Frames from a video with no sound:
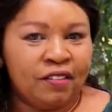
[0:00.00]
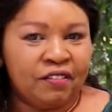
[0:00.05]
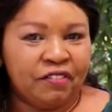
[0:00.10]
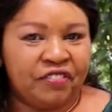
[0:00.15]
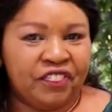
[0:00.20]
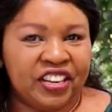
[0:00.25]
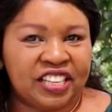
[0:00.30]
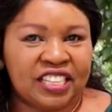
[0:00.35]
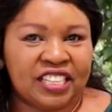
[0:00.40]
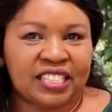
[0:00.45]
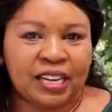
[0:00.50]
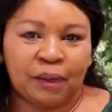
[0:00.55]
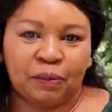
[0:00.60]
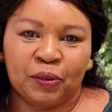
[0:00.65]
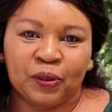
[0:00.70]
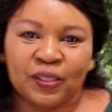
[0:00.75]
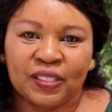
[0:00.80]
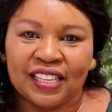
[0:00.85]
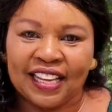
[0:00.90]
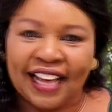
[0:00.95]

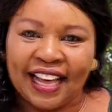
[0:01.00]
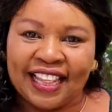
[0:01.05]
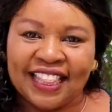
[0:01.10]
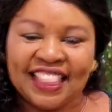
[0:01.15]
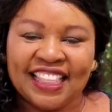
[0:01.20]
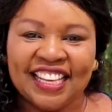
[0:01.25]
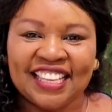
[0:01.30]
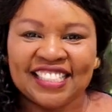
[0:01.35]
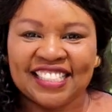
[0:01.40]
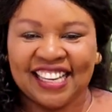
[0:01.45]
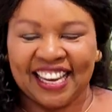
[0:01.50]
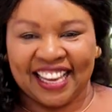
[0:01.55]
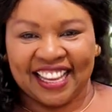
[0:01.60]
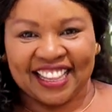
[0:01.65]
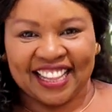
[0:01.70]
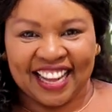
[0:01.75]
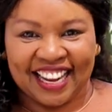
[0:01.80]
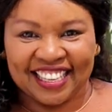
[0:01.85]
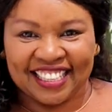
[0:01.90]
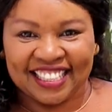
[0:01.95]
vegetables and things like
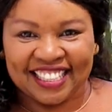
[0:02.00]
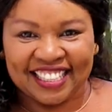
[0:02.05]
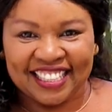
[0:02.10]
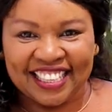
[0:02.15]
that.